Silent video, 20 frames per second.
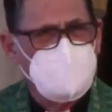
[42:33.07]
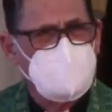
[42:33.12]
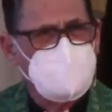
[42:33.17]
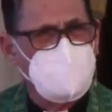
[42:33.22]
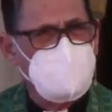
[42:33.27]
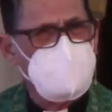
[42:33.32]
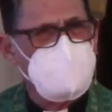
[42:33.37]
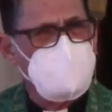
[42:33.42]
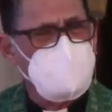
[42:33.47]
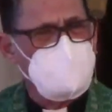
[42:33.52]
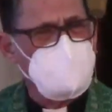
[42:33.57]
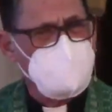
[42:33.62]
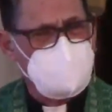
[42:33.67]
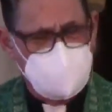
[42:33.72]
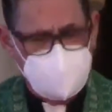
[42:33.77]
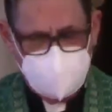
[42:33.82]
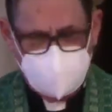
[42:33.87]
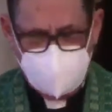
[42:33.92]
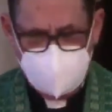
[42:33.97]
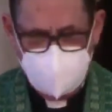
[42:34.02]
by
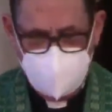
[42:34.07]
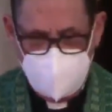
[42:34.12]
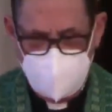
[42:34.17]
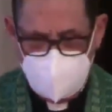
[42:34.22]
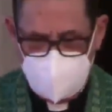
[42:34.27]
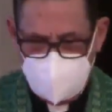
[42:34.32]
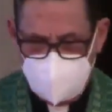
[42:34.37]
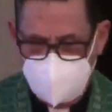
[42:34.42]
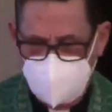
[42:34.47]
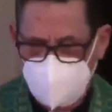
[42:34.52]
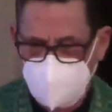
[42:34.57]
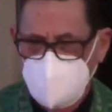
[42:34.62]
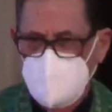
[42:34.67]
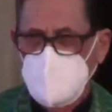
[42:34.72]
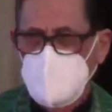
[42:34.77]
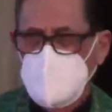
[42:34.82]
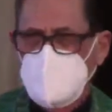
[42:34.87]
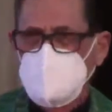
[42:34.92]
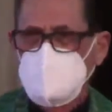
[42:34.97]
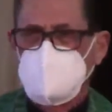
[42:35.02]
disinformation,
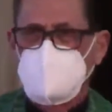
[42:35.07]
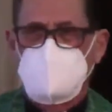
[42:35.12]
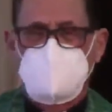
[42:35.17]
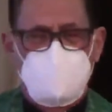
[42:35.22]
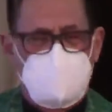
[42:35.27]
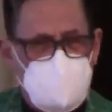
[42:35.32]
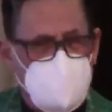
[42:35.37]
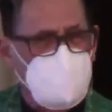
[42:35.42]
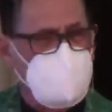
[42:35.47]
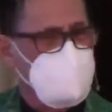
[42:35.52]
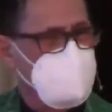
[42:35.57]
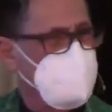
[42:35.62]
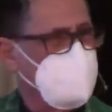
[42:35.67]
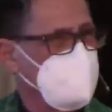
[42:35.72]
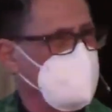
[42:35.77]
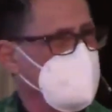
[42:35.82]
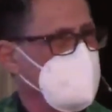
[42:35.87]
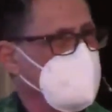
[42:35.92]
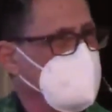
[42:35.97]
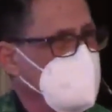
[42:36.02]

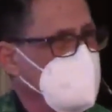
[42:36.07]
distortion,